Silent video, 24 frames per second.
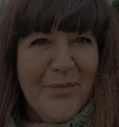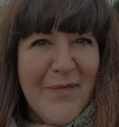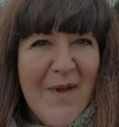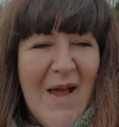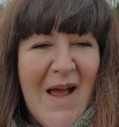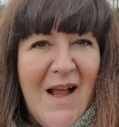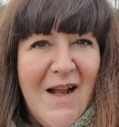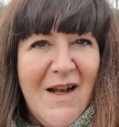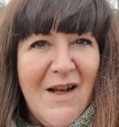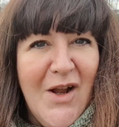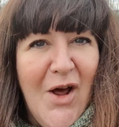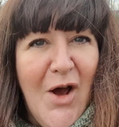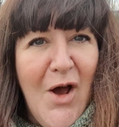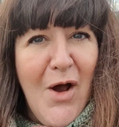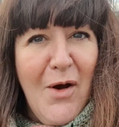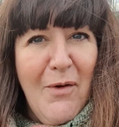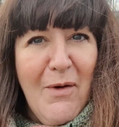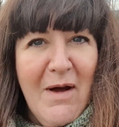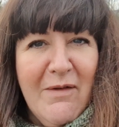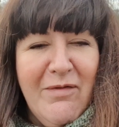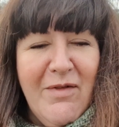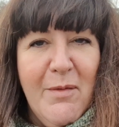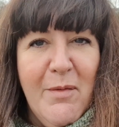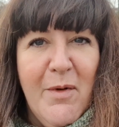Hello
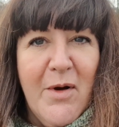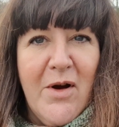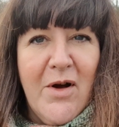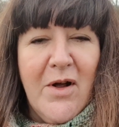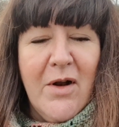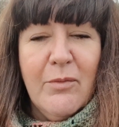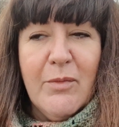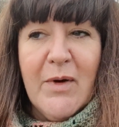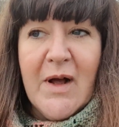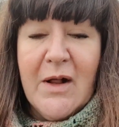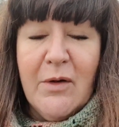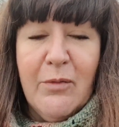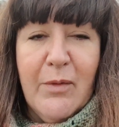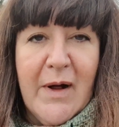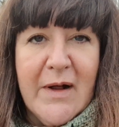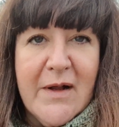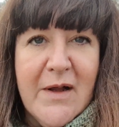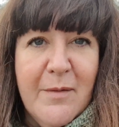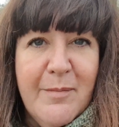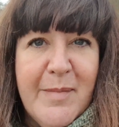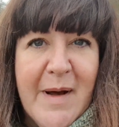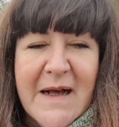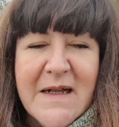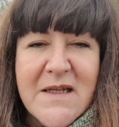everyone, well
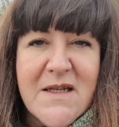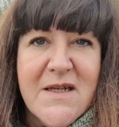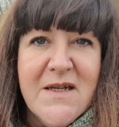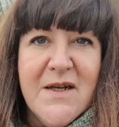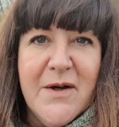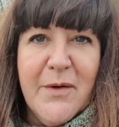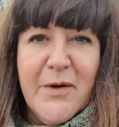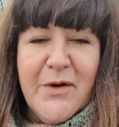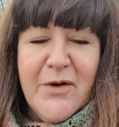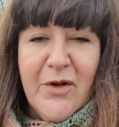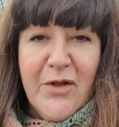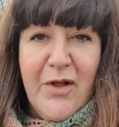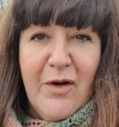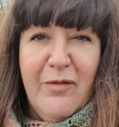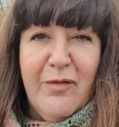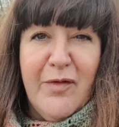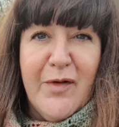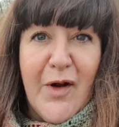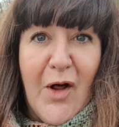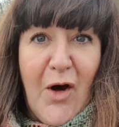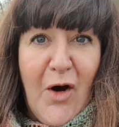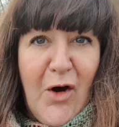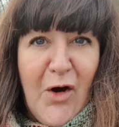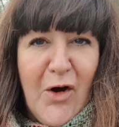welcome back to another
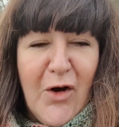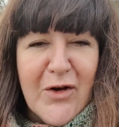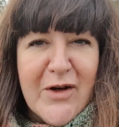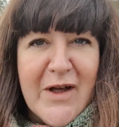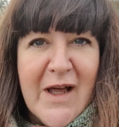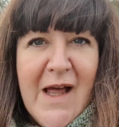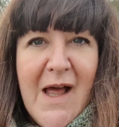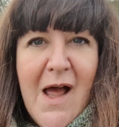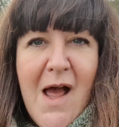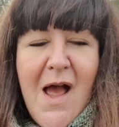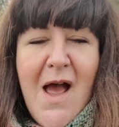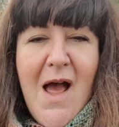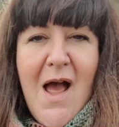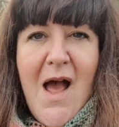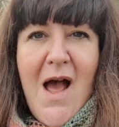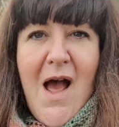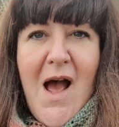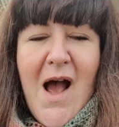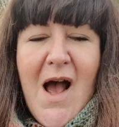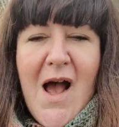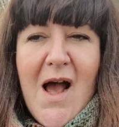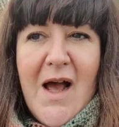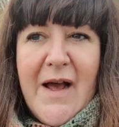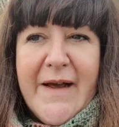vlog.
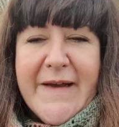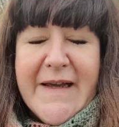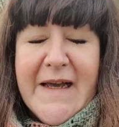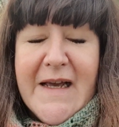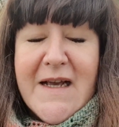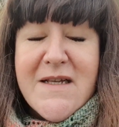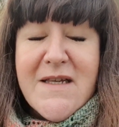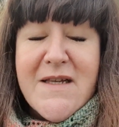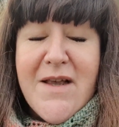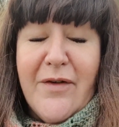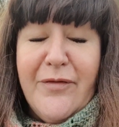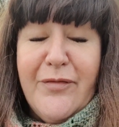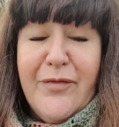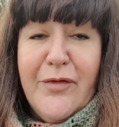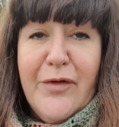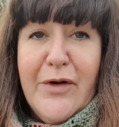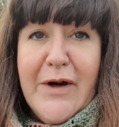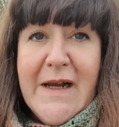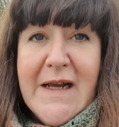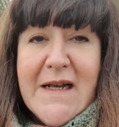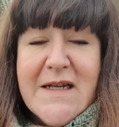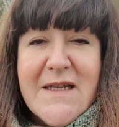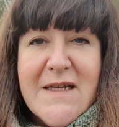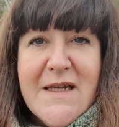It's
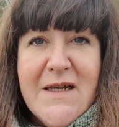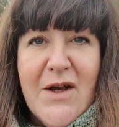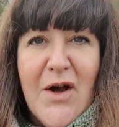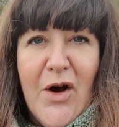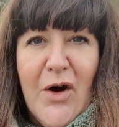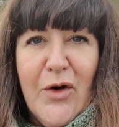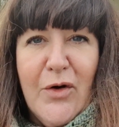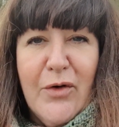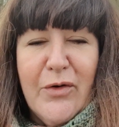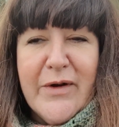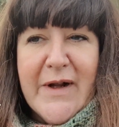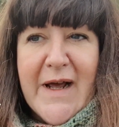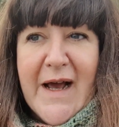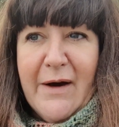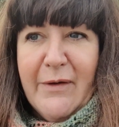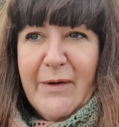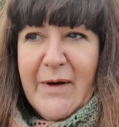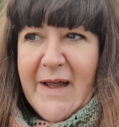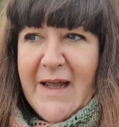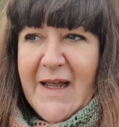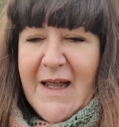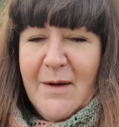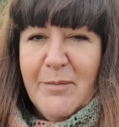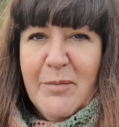freezing cold out
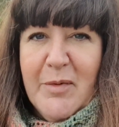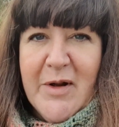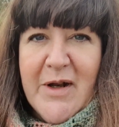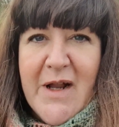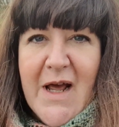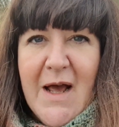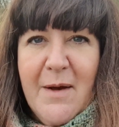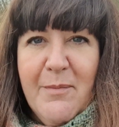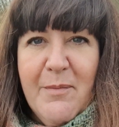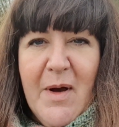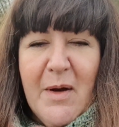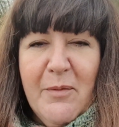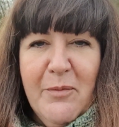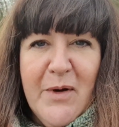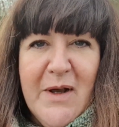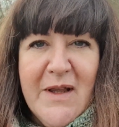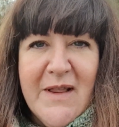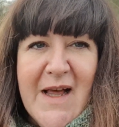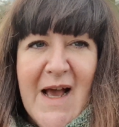here, but I'm with